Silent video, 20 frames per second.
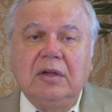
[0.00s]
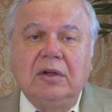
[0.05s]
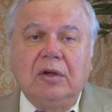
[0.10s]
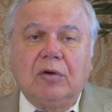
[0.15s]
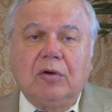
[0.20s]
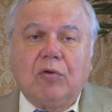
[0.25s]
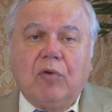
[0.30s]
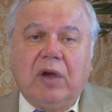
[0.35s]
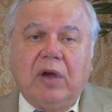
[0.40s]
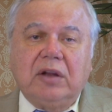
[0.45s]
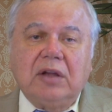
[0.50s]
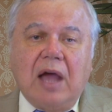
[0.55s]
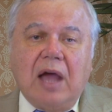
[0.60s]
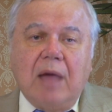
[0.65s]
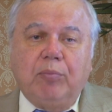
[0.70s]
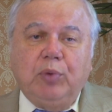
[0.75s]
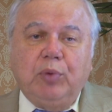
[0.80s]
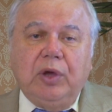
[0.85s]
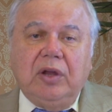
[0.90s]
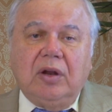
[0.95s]
when
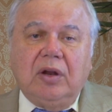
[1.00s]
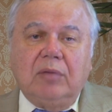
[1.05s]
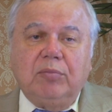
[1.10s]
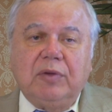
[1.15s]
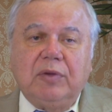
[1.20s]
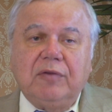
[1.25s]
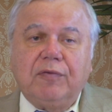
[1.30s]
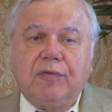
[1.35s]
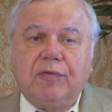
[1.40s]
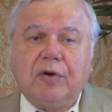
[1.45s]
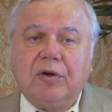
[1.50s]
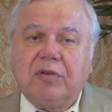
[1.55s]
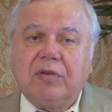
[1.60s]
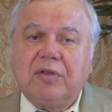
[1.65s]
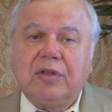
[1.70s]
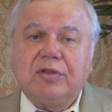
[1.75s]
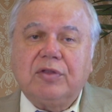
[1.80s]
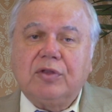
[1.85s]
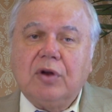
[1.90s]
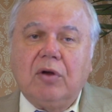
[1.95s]
appearing before
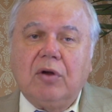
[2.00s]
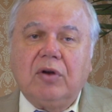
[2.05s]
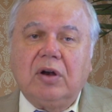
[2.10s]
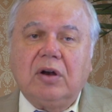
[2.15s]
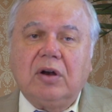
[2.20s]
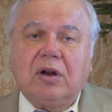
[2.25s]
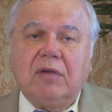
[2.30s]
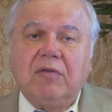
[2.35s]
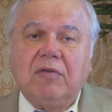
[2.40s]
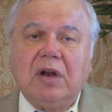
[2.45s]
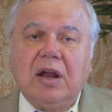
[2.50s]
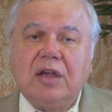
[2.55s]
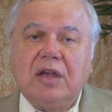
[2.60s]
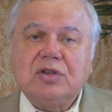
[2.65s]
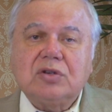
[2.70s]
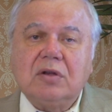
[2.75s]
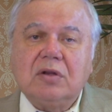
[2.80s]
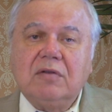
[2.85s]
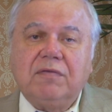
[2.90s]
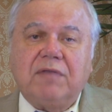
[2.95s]
the throne in
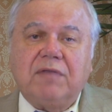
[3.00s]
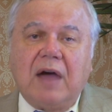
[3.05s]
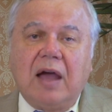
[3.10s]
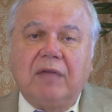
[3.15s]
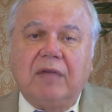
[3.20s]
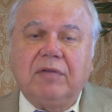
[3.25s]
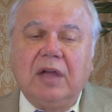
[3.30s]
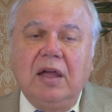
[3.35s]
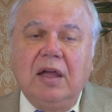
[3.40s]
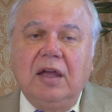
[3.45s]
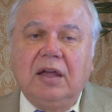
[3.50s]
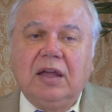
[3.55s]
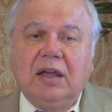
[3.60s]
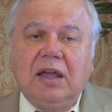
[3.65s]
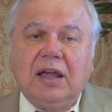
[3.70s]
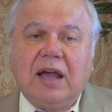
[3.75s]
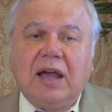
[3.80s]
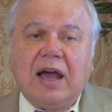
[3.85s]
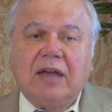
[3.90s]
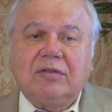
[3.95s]
Revelation 5, he
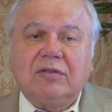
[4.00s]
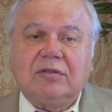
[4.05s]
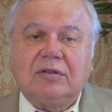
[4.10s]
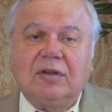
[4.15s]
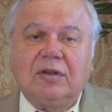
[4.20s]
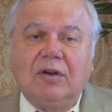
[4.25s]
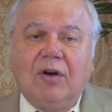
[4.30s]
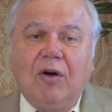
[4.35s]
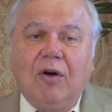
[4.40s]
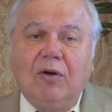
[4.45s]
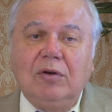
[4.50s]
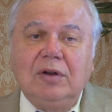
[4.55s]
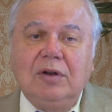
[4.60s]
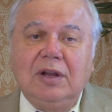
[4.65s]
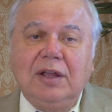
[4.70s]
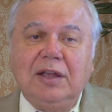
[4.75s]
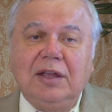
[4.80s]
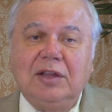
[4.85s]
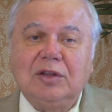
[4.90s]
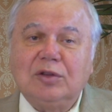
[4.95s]
has
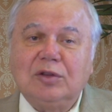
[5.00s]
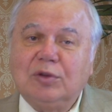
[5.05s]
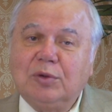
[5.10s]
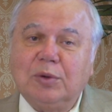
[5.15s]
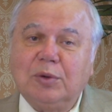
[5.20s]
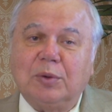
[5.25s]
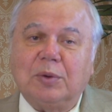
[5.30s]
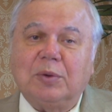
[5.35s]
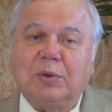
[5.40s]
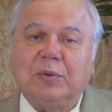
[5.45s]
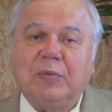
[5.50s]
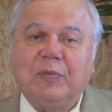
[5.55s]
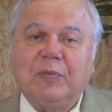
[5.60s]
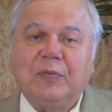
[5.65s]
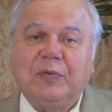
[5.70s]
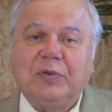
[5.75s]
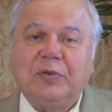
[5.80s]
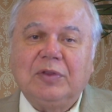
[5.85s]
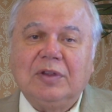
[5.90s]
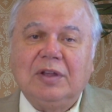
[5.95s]
only 2.
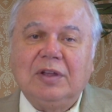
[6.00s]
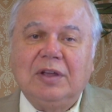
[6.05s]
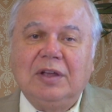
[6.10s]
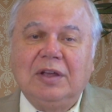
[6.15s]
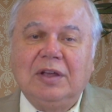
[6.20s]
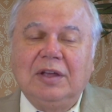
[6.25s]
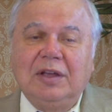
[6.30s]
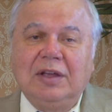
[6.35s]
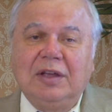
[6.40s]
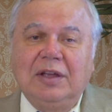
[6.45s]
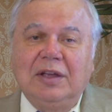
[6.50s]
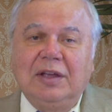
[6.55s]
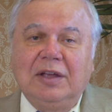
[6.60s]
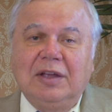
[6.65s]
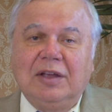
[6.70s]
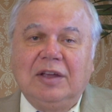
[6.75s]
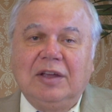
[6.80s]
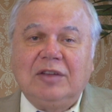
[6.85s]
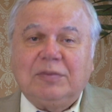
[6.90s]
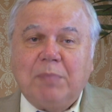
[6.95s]

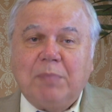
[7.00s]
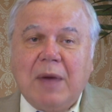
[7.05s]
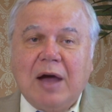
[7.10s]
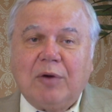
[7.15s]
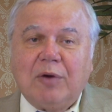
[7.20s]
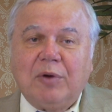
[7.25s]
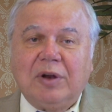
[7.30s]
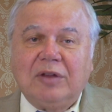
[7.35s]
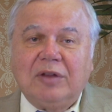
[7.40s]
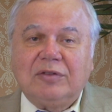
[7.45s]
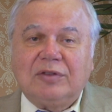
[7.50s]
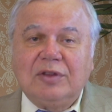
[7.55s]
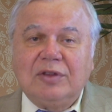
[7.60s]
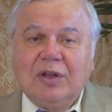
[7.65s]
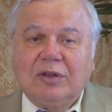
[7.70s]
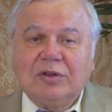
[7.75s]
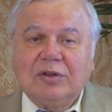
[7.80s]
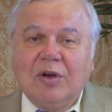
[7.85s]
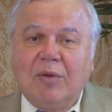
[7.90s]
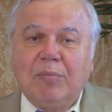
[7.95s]
Its power is
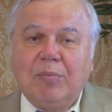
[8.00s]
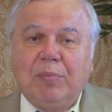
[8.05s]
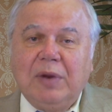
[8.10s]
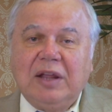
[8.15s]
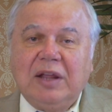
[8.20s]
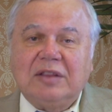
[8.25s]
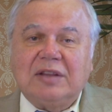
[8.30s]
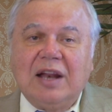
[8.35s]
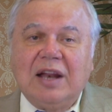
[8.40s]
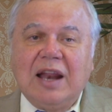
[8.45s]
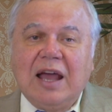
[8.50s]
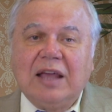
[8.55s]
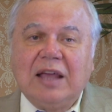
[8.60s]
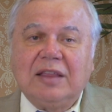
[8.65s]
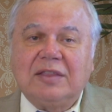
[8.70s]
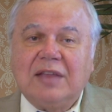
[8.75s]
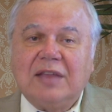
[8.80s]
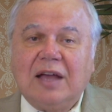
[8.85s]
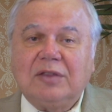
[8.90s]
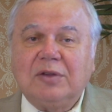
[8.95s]
not complete
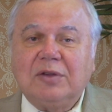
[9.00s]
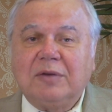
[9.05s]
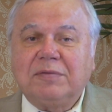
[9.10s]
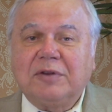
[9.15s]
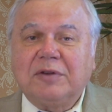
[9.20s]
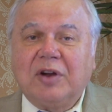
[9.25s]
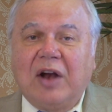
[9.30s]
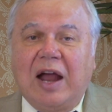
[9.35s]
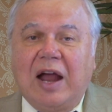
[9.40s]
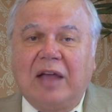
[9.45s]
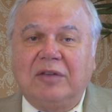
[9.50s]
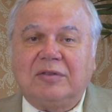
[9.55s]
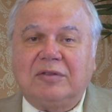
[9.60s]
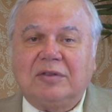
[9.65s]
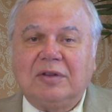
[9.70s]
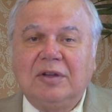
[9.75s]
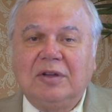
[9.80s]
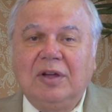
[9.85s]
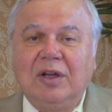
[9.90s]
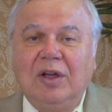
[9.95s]
like that of
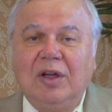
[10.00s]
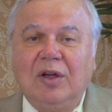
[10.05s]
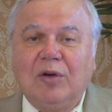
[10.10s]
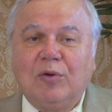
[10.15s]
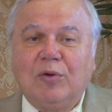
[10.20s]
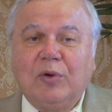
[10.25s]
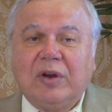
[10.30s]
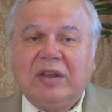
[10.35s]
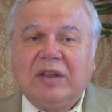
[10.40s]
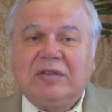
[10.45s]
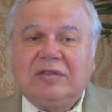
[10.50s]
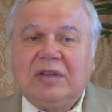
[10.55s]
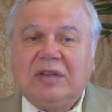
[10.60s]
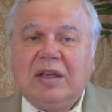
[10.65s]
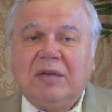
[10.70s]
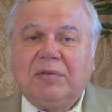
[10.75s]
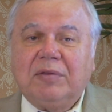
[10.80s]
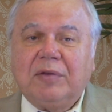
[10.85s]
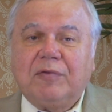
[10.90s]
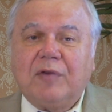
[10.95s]
Christ, who
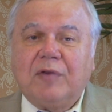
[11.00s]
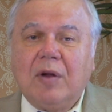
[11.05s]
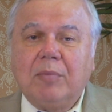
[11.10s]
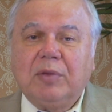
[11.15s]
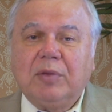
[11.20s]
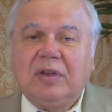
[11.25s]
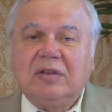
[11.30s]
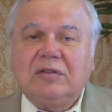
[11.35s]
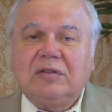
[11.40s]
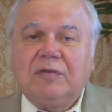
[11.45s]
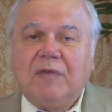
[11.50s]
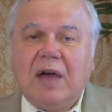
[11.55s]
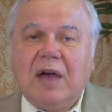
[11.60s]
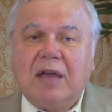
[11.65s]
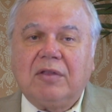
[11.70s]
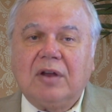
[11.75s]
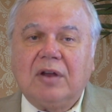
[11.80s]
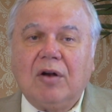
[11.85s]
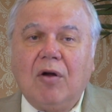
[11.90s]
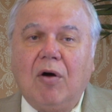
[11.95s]
received from his
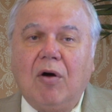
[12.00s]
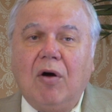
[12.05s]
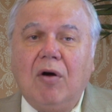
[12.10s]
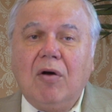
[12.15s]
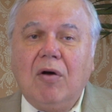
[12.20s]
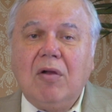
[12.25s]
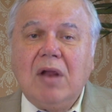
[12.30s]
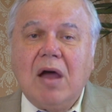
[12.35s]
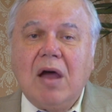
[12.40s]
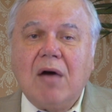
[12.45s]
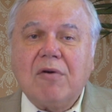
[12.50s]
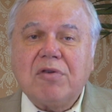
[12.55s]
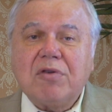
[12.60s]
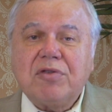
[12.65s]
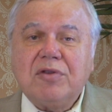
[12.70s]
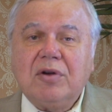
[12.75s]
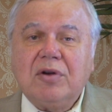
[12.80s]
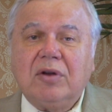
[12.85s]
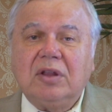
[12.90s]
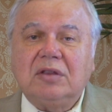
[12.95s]
Father all
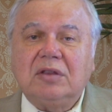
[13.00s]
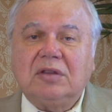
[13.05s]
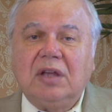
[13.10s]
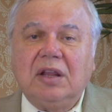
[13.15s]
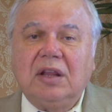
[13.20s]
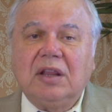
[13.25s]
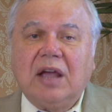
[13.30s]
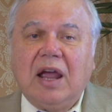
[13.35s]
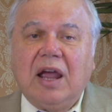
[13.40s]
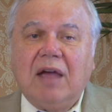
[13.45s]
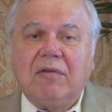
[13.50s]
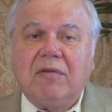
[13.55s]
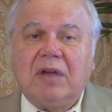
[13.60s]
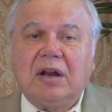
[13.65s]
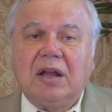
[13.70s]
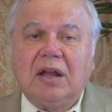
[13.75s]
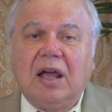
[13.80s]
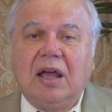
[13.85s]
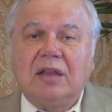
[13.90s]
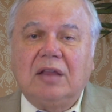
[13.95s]
authority in
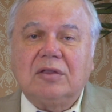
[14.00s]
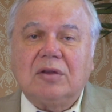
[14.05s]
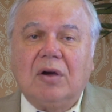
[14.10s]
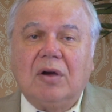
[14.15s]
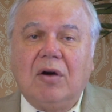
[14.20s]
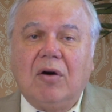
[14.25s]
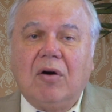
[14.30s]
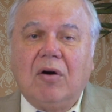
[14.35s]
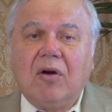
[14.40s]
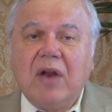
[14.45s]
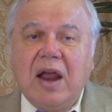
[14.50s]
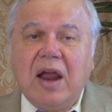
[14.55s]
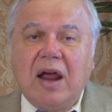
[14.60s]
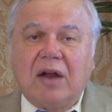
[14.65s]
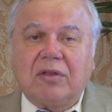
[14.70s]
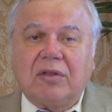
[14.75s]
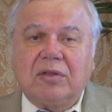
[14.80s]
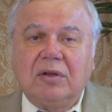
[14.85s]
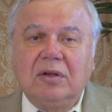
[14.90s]
heaven and on earth,